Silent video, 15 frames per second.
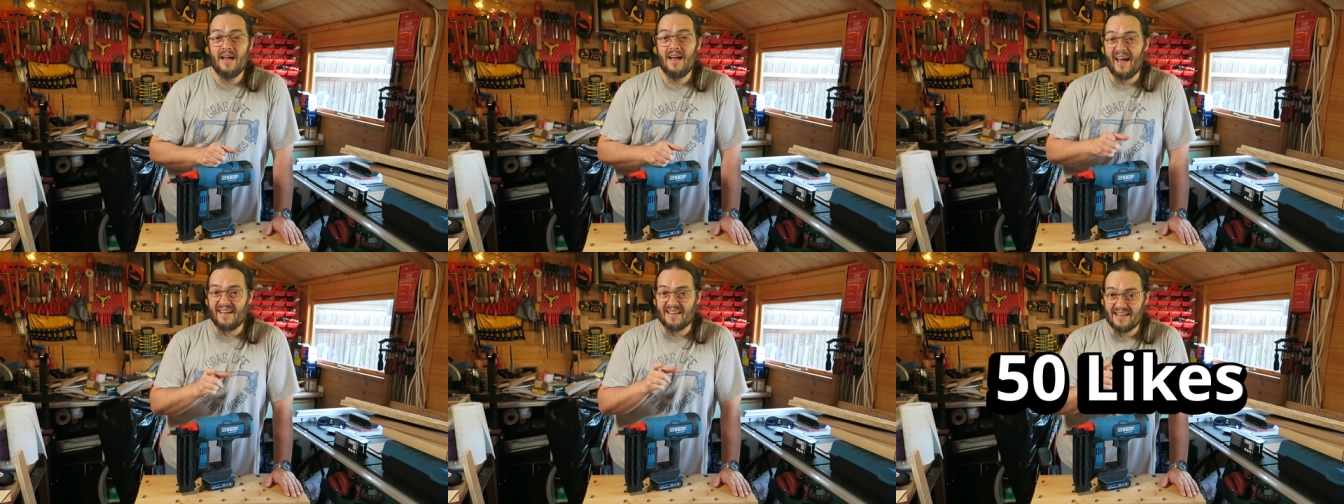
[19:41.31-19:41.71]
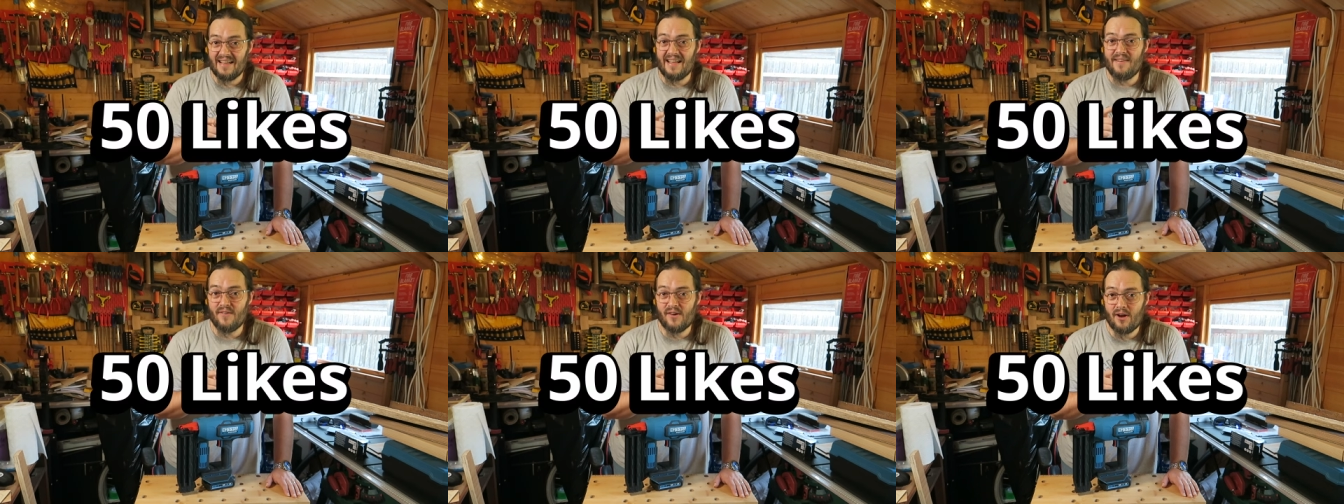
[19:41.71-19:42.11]
And
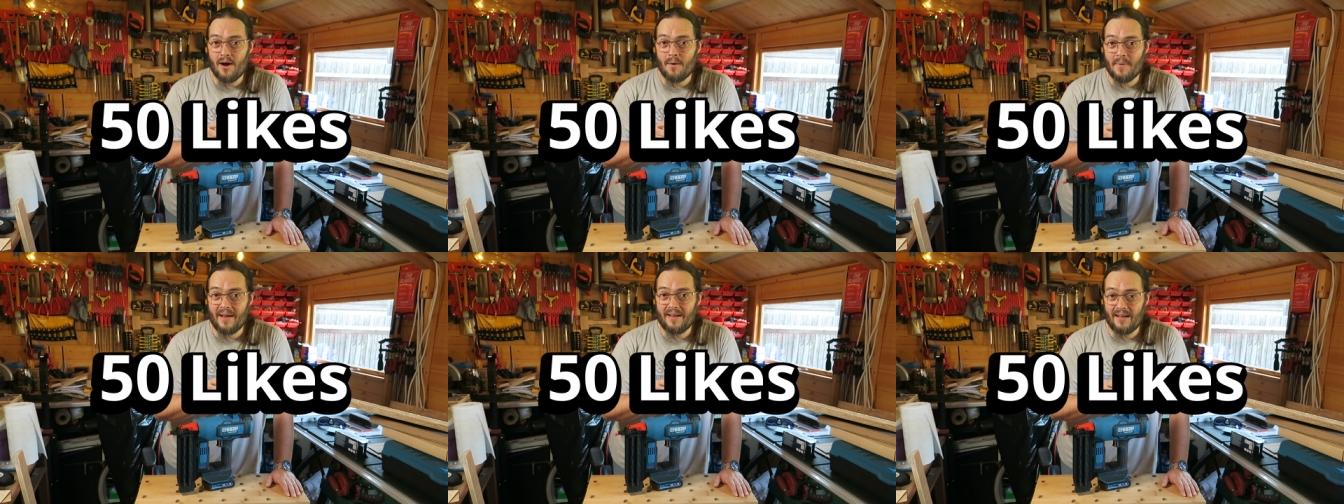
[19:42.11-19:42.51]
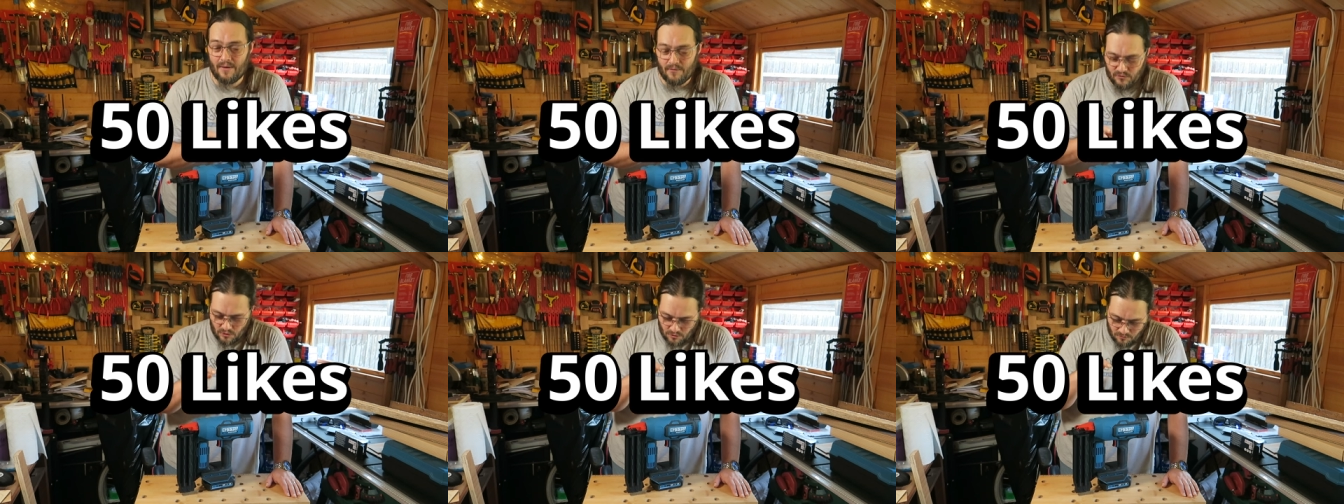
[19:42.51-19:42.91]
leave a comment
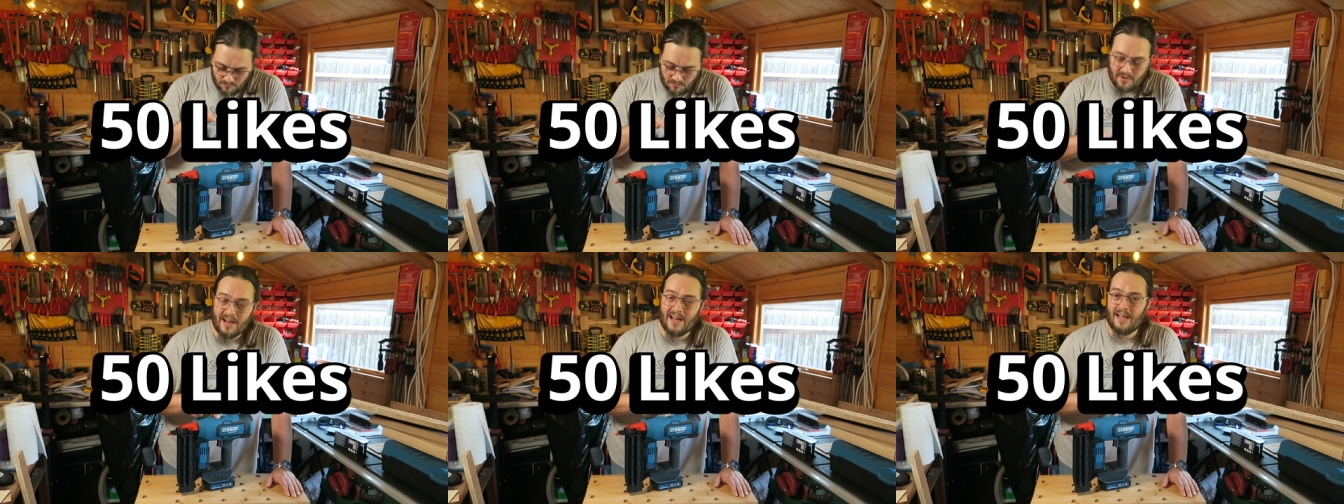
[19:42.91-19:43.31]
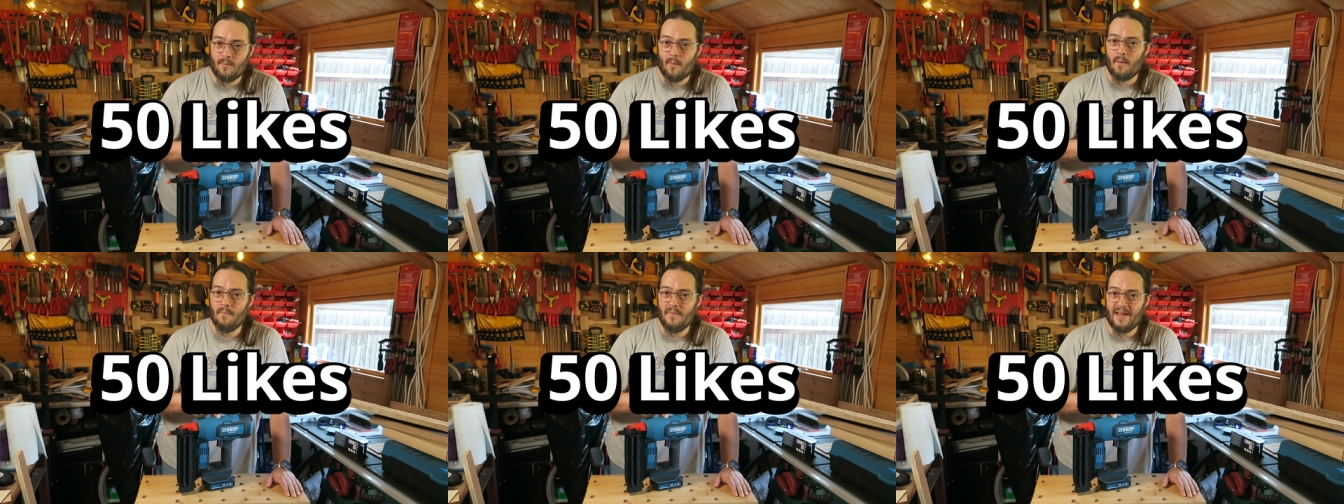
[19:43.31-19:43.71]
if you really
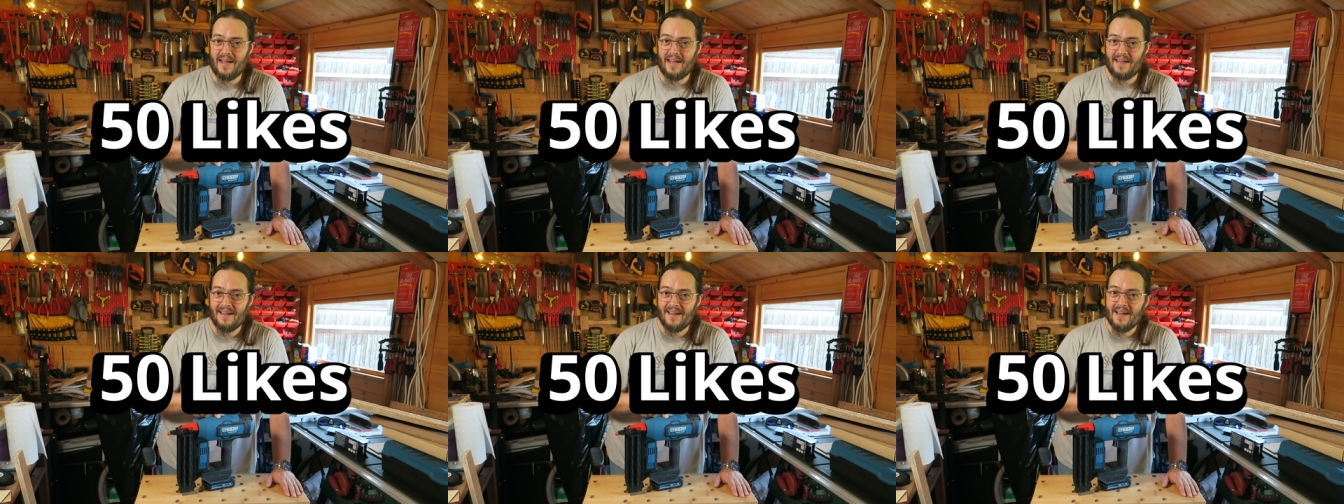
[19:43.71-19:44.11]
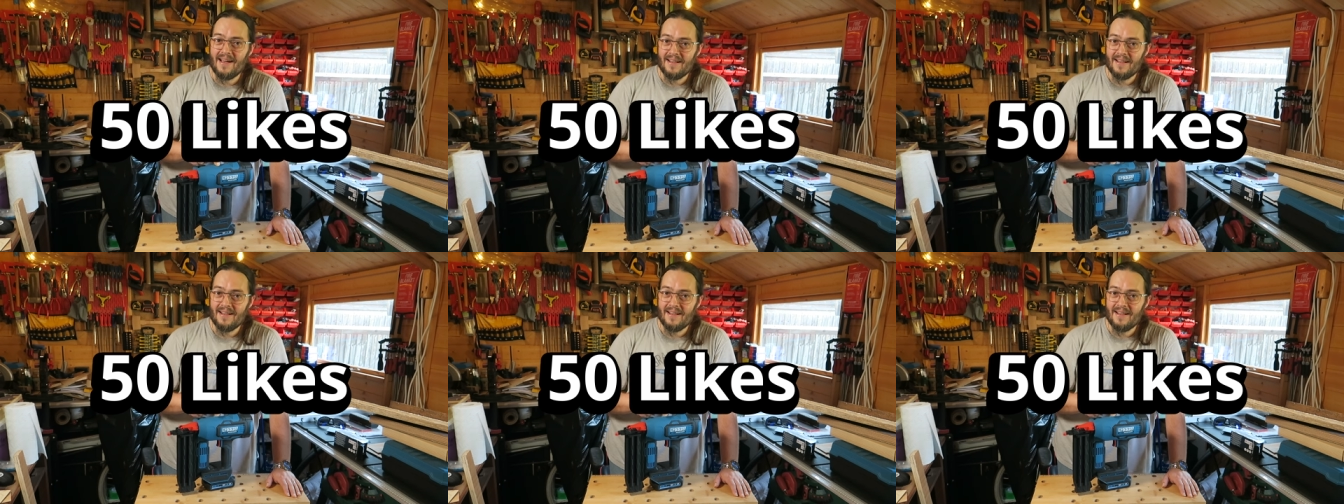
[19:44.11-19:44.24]
want me